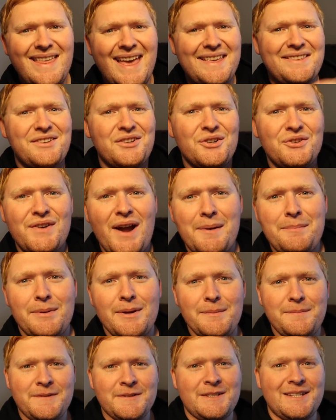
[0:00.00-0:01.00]
That's gonna wrap it
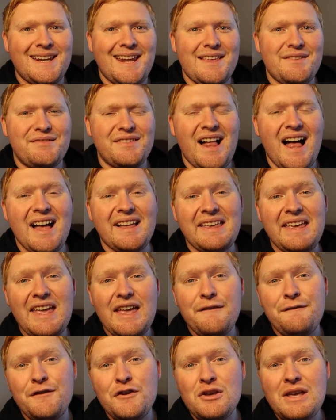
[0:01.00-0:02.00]
up for today's vlog.
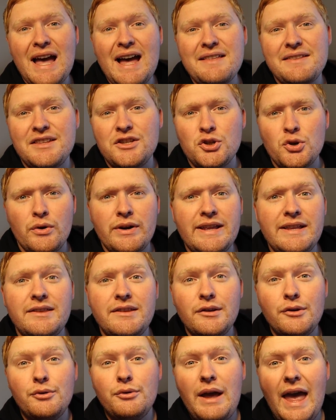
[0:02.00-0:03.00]
If you guys enjoyed
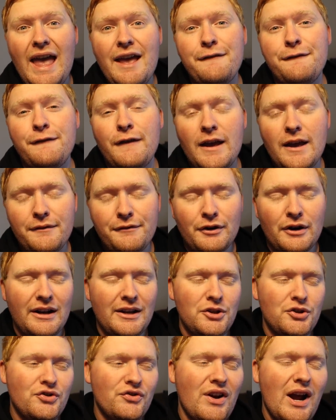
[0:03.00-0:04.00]
it, do a favor
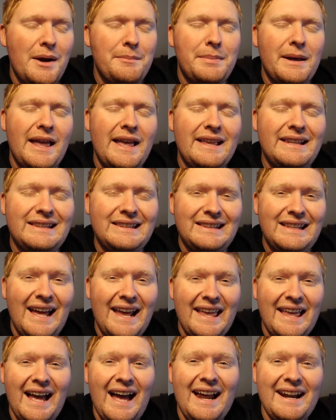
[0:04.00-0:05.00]
and drop a
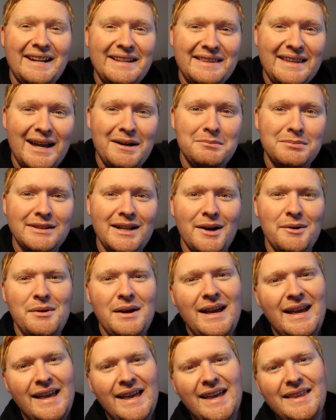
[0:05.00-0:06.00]
like on it down below.